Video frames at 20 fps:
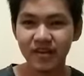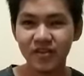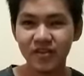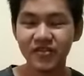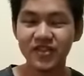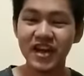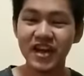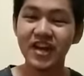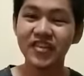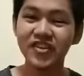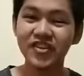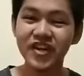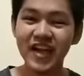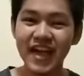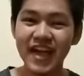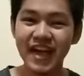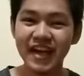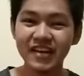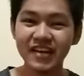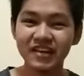On the other
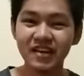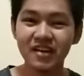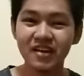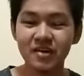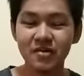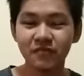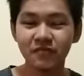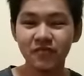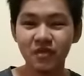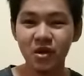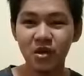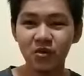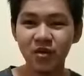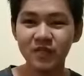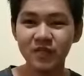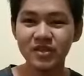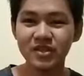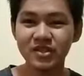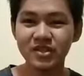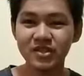hand,
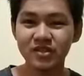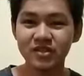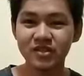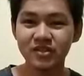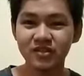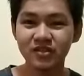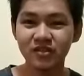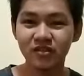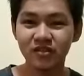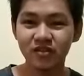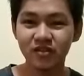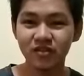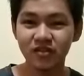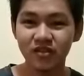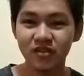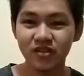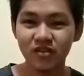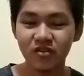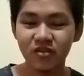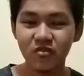phloem is
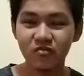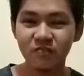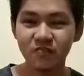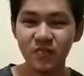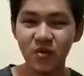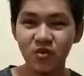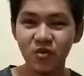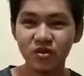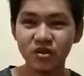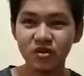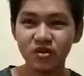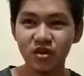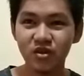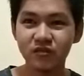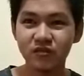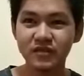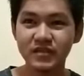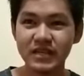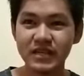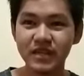composed
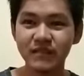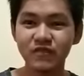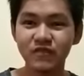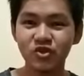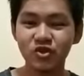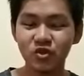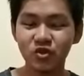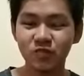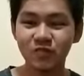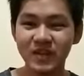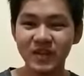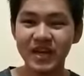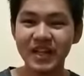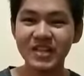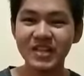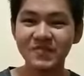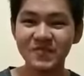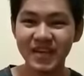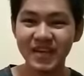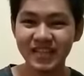of sieve tube
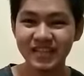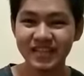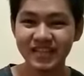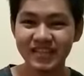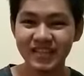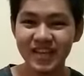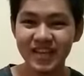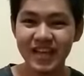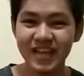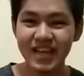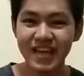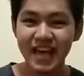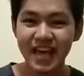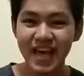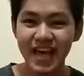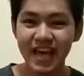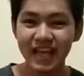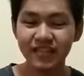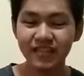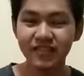elements,
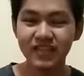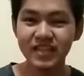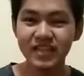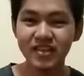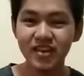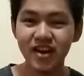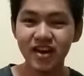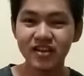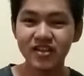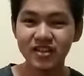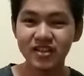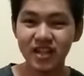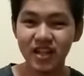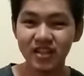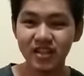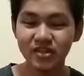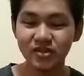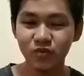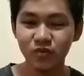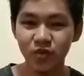and these are
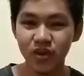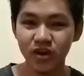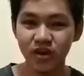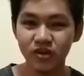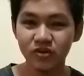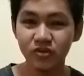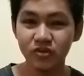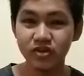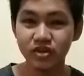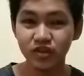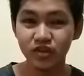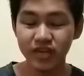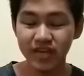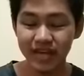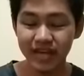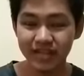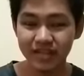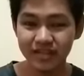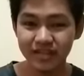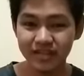cells where
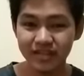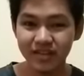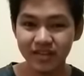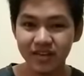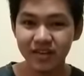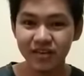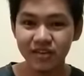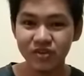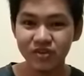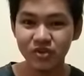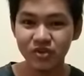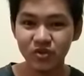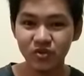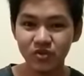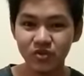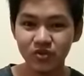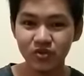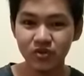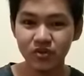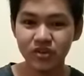nutrients,
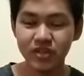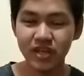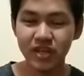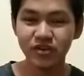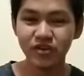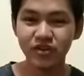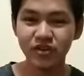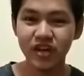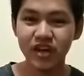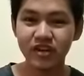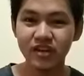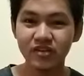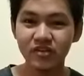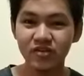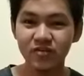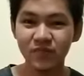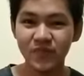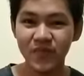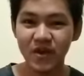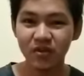sucrose, and organic
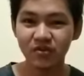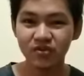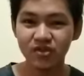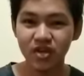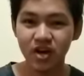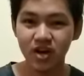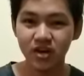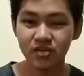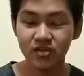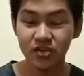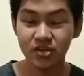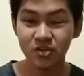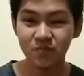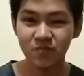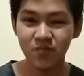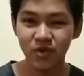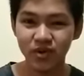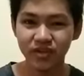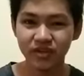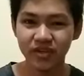compounds are
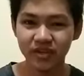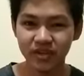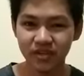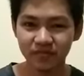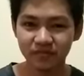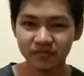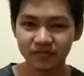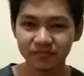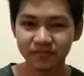transported.